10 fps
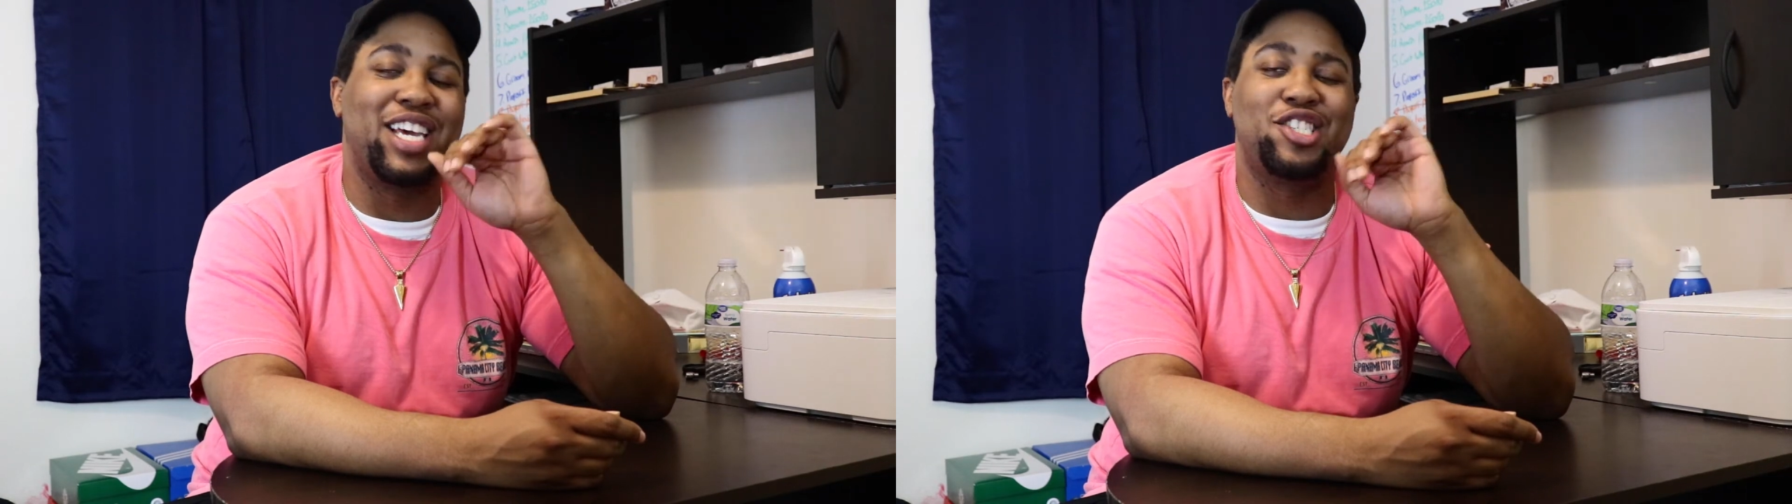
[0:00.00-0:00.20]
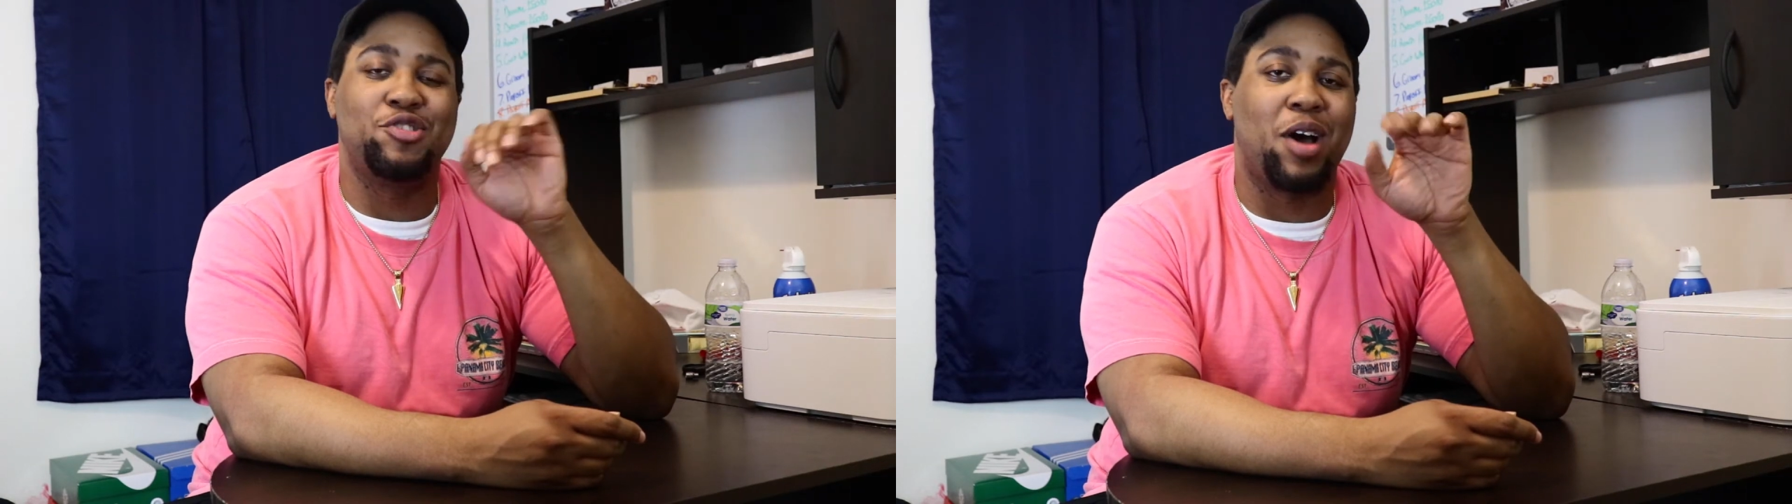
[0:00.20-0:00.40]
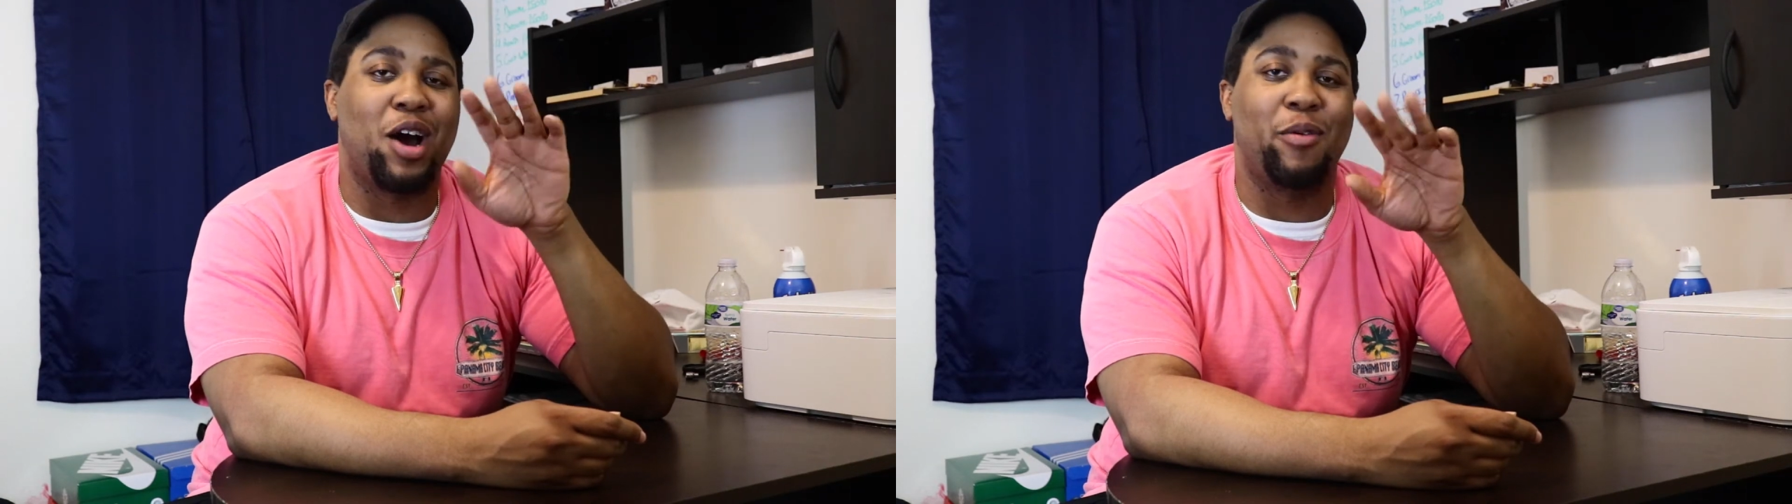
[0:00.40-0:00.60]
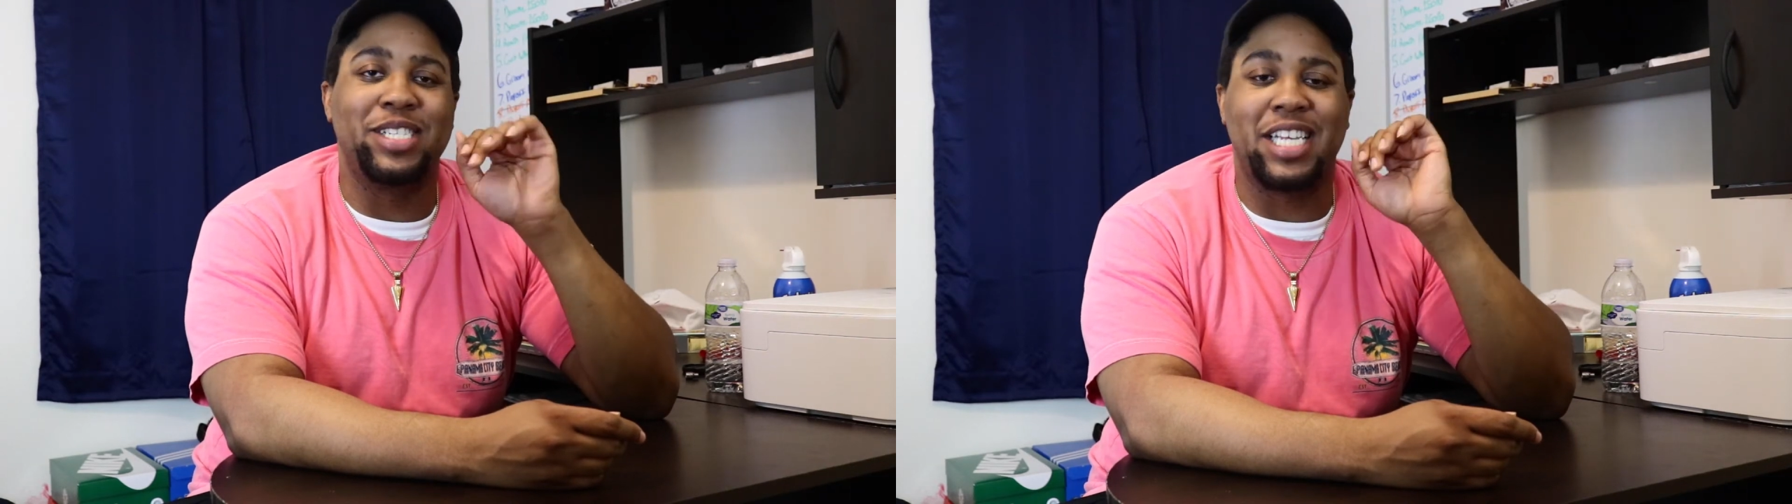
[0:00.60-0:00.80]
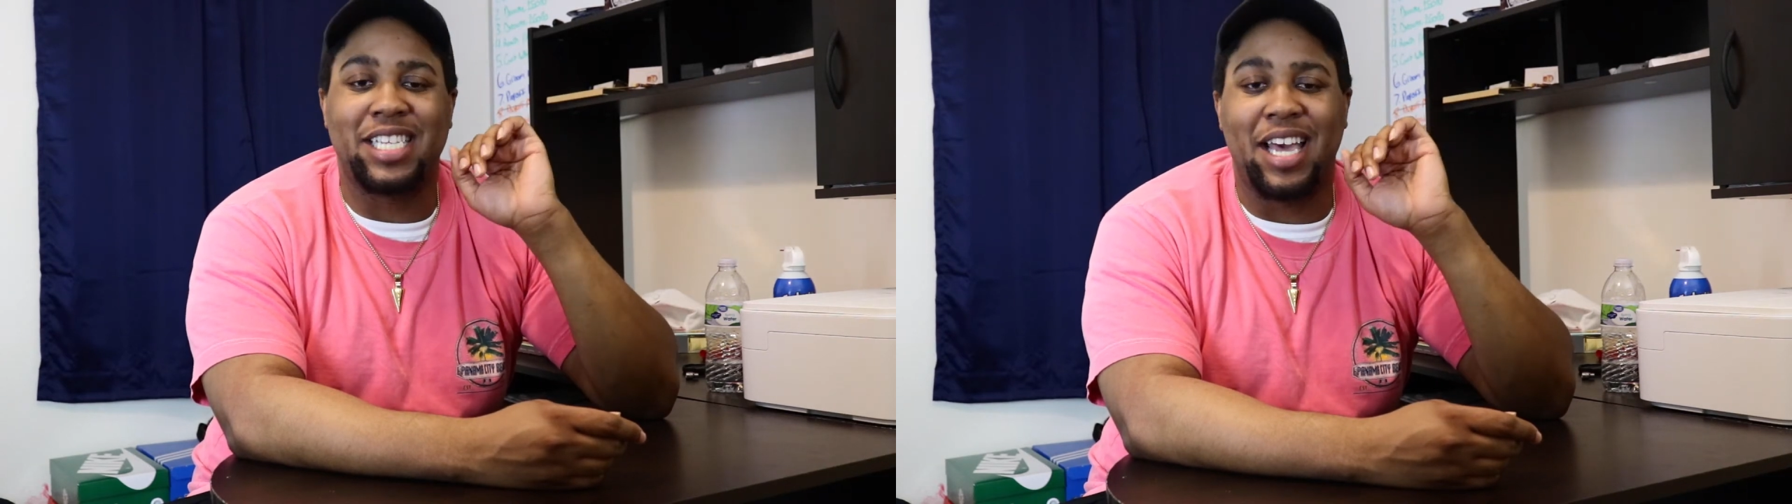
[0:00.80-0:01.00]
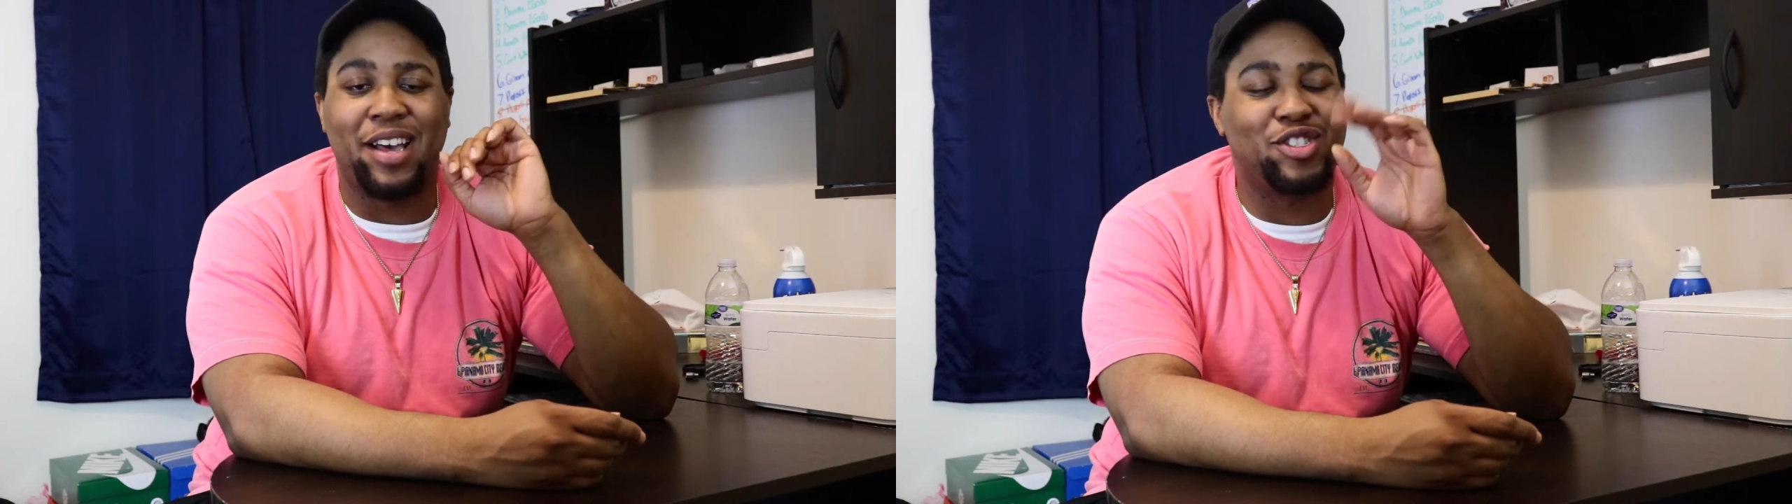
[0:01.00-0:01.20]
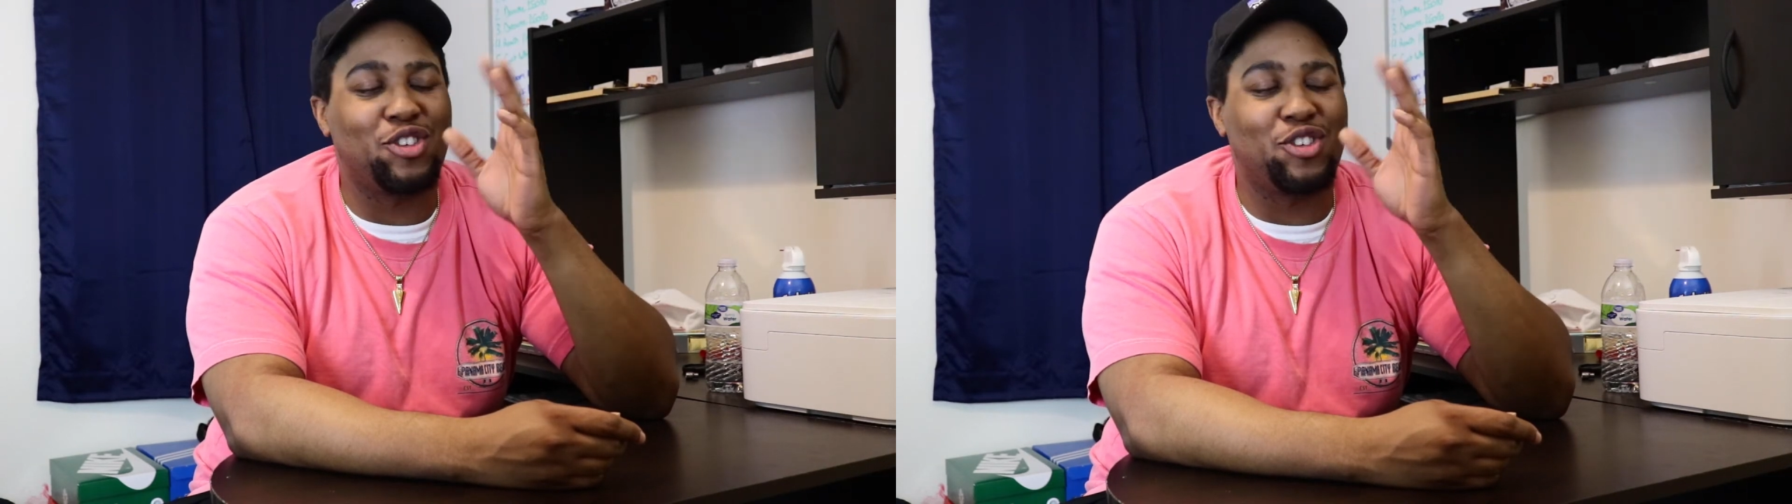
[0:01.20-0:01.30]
that you are always at the house.